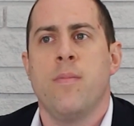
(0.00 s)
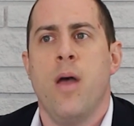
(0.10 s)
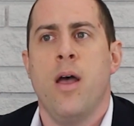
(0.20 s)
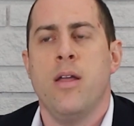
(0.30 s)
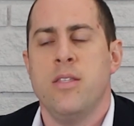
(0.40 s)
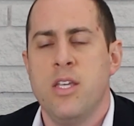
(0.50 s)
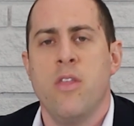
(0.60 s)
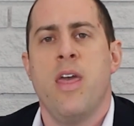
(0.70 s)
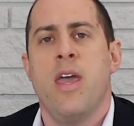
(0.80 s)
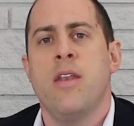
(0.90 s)

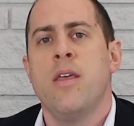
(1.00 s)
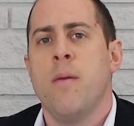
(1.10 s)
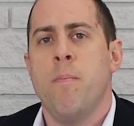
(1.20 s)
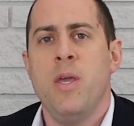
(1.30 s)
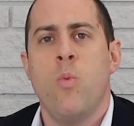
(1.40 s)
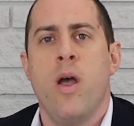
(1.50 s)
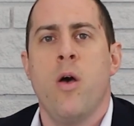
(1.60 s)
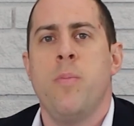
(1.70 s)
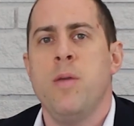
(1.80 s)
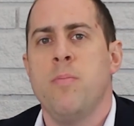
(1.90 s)
until then, be
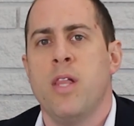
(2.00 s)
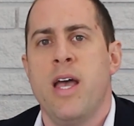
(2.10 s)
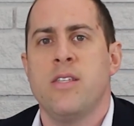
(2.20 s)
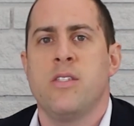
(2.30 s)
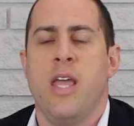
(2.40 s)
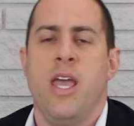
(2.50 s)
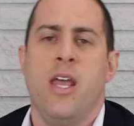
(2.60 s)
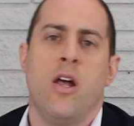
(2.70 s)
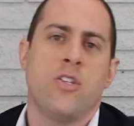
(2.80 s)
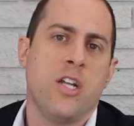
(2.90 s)
well, be blessed, and
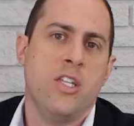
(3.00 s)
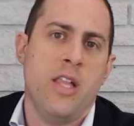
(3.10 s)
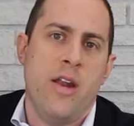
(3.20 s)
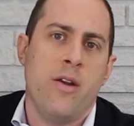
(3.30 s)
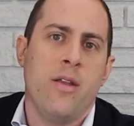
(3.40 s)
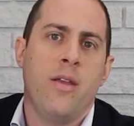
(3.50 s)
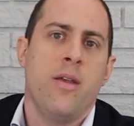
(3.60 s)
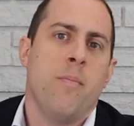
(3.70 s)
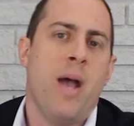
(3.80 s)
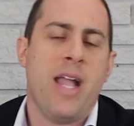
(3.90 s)
I'll talk to you later.
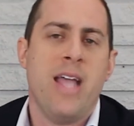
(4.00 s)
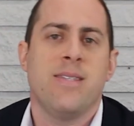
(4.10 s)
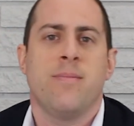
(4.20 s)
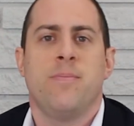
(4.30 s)
Bye, guys.